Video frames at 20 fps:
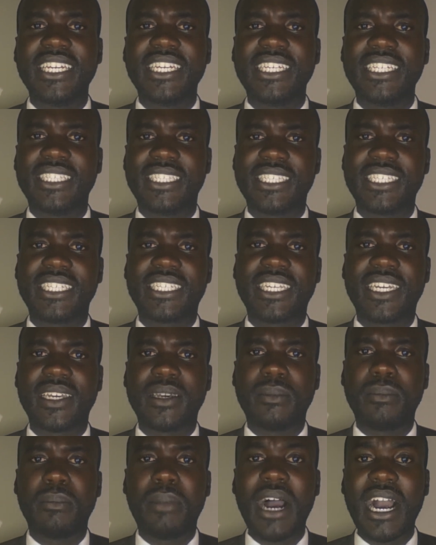Is it
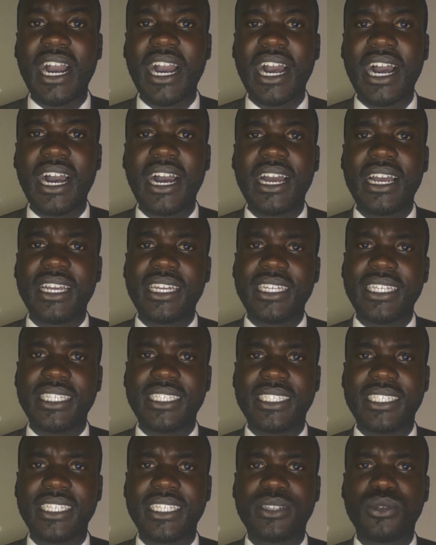a panga?
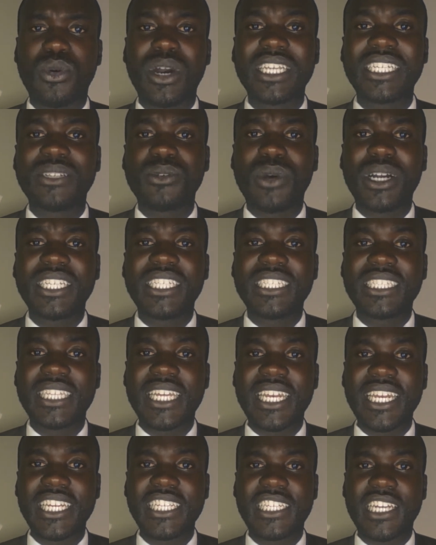Is it what is the
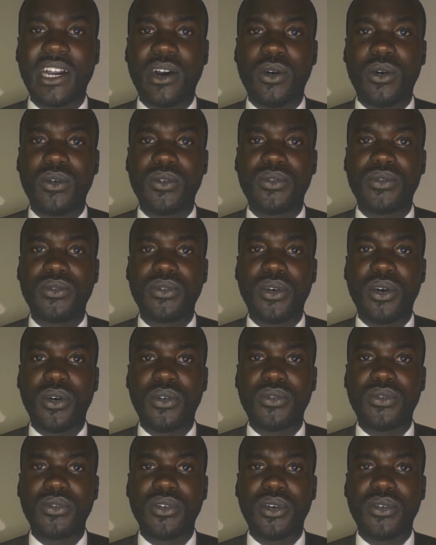nature of
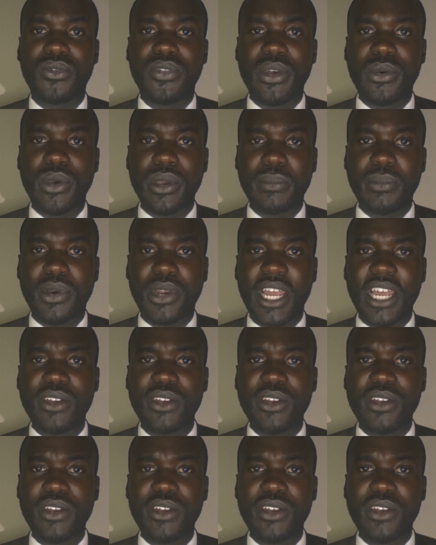the weapon?